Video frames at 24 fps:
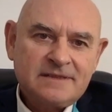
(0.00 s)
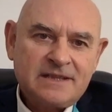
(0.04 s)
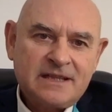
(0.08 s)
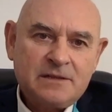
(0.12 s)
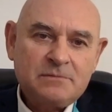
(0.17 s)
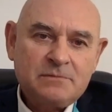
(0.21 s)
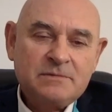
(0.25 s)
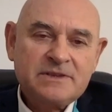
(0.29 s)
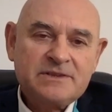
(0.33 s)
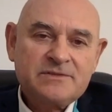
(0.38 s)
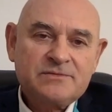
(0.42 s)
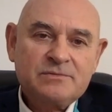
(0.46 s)

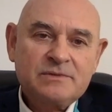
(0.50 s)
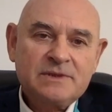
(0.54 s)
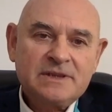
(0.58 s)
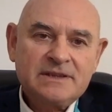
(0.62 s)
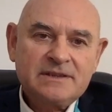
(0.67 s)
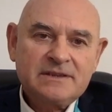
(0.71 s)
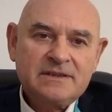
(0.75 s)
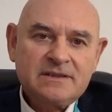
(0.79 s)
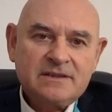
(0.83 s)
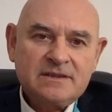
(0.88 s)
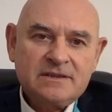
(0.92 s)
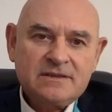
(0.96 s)
how much will
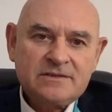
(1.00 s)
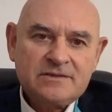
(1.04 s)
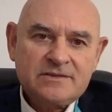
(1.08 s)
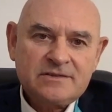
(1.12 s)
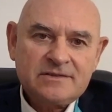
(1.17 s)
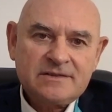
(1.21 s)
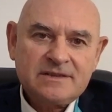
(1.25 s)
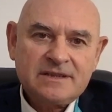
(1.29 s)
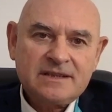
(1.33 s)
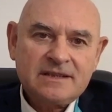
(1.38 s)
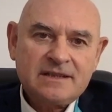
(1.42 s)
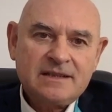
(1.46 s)
it
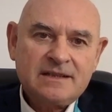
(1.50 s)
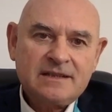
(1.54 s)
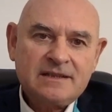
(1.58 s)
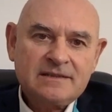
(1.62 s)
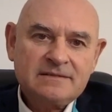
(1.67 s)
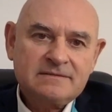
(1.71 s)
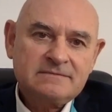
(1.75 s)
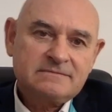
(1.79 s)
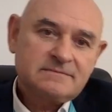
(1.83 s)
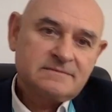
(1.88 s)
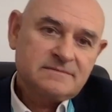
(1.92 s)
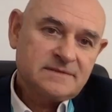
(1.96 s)
cost, and
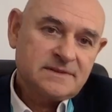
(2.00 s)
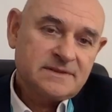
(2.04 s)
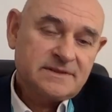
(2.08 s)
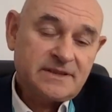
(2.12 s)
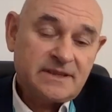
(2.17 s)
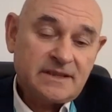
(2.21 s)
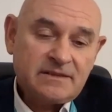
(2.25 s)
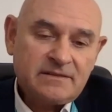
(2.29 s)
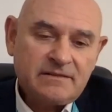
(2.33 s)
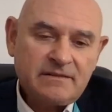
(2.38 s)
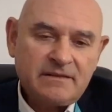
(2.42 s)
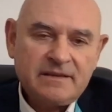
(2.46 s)
the
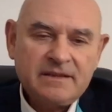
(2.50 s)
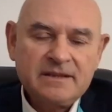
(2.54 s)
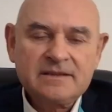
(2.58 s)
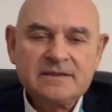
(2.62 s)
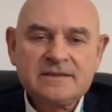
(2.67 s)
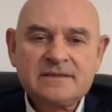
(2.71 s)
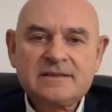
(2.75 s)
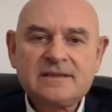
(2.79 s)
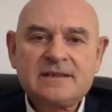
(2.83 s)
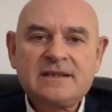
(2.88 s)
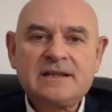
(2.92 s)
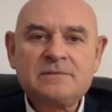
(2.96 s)
second thing
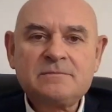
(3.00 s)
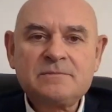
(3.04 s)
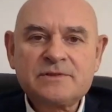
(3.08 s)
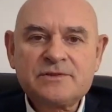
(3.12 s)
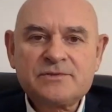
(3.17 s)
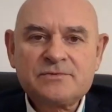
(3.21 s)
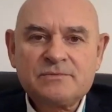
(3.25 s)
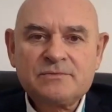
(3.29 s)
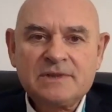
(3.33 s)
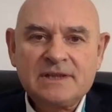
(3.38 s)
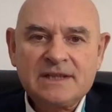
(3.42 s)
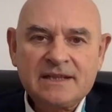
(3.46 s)
is how
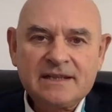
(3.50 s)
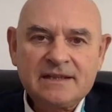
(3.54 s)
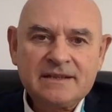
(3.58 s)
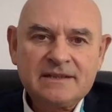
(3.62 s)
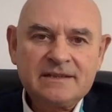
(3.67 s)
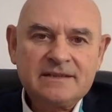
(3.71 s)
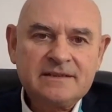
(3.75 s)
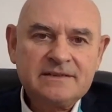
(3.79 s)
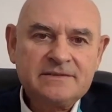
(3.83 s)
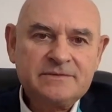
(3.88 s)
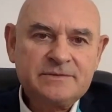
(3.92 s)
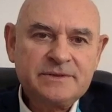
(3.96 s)
much will I
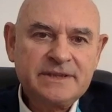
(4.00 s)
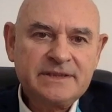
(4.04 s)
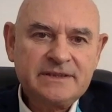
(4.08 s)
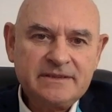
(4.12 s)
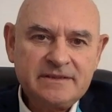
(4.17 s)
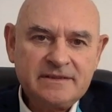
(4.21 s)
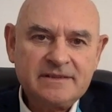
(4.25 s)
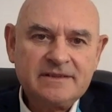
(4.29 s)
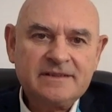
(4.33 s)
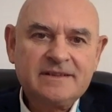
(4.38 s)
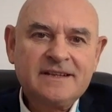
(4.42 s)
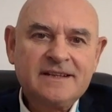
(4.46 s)
get in
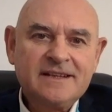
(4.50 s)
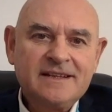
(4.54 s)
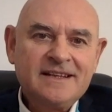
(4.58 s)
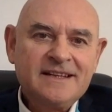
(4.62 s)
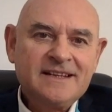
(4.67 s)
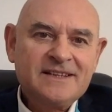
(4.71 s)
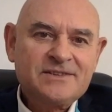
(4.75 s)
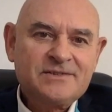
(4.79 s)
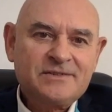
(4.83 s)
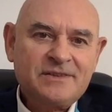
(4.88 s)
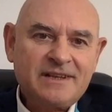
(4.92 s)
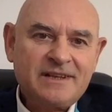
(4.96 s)
return.
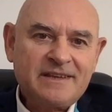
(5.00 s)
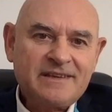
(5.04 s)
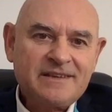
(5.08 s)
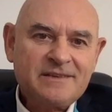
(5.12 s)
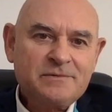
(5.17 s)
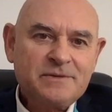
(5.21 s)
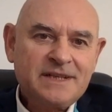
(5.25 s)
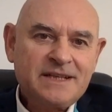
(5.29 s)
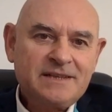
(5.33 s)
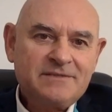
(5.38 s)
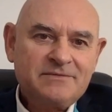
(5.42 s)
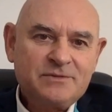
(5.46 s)
So I think
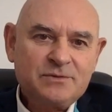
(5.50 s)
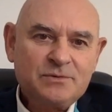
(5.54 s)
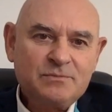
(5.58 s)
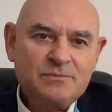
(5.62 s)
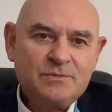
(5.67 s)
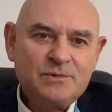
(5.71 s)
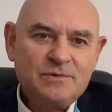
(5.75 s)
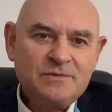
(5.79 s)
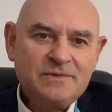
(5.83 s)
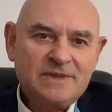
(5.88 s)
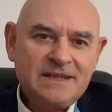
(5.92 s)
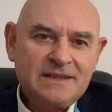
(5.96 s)
we have to
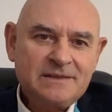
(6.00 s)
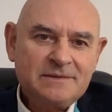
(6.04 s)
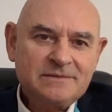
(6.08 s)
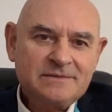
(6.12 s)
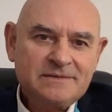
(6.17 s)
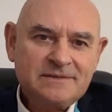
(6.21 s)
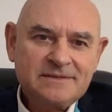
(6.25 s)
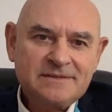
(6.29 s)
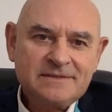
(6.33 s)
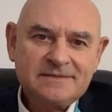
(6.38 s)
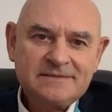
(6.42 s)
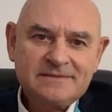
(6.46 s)
move
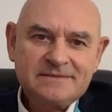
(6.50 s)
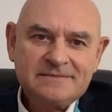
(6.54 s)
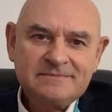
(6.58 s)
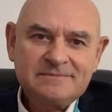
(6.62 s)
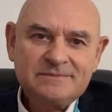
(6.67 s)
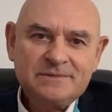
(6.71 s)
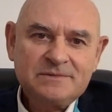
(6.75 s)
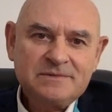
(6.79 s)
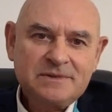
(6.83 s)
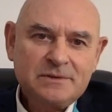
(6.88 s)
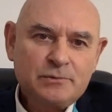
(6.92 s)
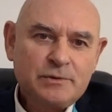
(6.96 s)

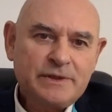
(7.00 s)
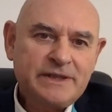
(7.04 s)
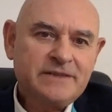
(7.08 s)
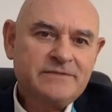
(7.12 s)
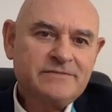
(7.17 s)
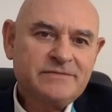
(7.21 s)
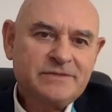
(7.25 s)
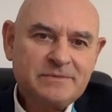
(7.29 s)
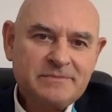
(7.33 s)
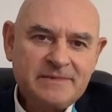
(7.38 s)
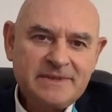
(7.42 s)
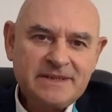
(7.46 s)
away
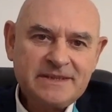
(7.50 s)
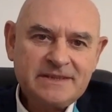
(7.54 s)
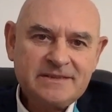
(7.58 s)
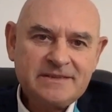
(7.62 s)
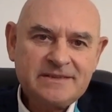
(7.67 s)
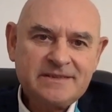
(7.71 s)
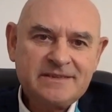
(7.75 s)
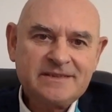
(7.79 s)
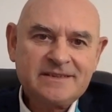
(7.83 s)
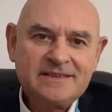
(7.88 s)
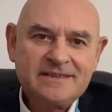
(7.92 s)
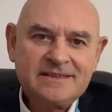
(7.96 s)
from
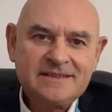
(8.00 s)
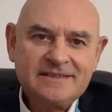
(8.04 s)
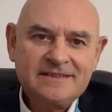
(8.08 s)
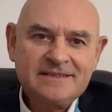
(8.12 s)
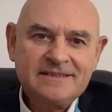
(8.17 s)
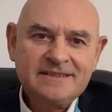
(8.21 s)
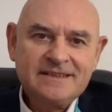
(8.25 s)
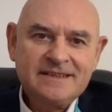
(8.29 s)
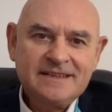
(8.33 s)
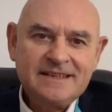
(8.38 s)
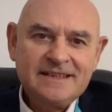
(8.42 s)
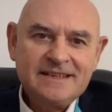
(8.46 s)
this
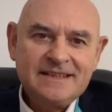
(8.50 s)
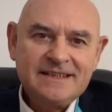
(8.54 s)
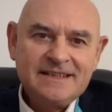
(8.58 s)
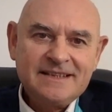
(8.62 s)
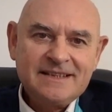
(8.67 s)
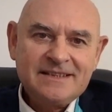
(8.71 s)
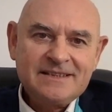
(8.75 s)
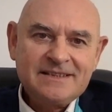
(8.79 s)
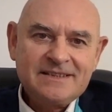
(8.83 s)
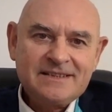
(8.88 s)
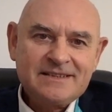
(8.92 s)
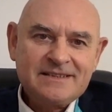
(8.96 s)

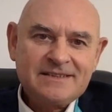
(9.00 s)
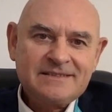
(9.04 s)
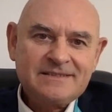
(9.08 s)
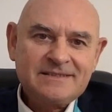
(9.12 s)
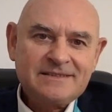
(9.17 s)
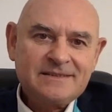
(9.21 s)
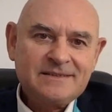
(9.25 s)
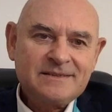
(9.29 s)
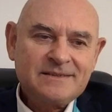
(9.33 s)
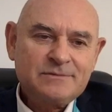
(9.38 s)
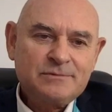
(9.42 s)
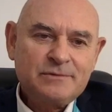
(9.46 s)

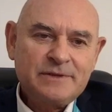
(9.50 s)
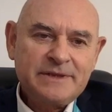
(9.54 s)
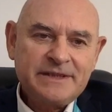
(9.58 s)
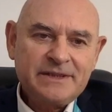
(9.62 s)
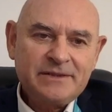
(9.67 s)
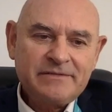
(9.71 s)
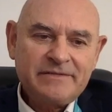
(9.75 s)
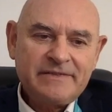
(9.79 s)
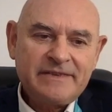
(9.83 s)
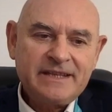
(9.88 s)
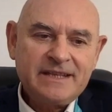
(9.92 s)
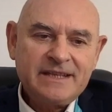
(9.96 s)
way
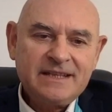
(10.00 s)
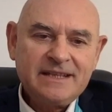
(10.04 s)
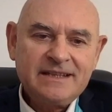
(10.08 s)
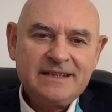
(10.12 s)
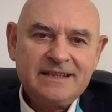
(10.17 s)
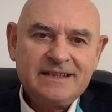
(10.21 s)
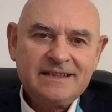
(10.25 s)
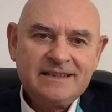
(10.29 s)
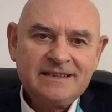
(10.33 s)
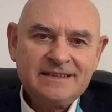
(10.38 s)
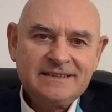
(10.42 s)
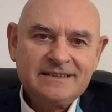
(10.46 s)
of
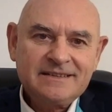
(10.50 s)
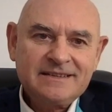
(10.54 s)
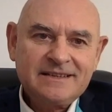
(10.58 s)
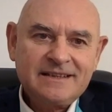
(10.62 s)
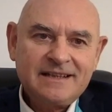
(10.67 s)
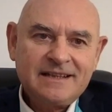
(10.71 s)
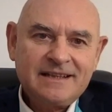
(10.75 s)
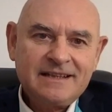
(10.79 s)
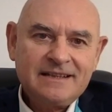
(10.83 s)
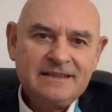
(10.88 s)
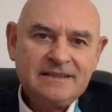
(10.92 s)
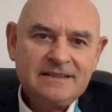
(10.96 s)
thinking
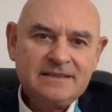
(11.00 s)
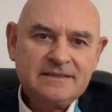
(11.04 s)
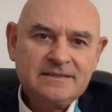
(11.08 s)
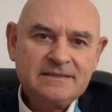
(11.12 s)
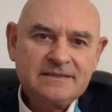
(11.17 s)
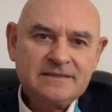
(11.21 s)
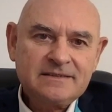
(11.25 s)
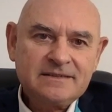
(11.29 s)
and